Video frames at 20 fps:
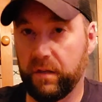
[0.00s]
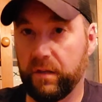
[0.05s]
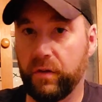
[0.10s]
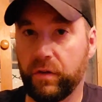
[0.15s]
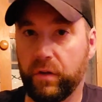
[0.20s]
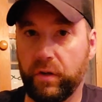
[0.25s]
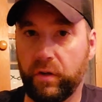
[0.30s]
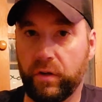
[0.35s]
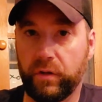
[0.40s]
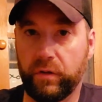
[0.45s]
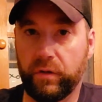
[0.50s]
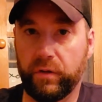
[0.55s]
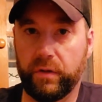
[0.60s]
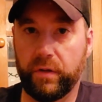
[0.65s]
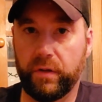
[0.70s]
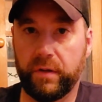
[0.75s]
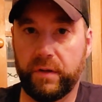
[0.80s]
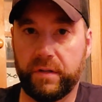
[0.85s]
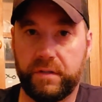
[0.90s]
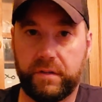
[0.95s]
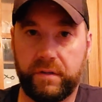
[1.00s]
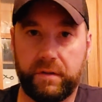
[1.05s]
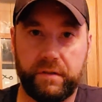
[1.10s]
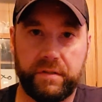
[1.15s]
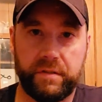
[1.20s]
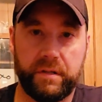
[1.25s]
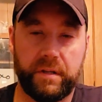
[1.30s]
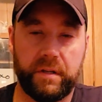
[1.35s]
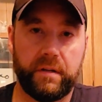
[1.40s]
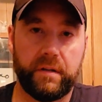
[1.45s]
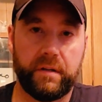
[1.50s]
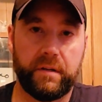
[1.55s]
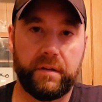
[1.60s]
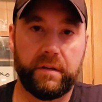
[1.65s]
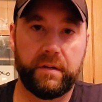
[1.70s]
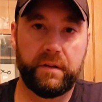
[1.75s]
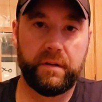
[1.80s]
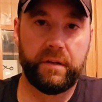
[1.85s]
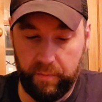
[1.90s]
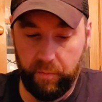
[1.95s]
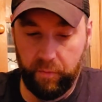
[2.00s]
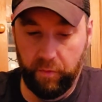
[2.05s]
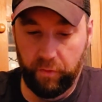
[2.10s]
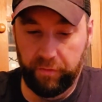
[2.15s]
you can glue your inserts in. The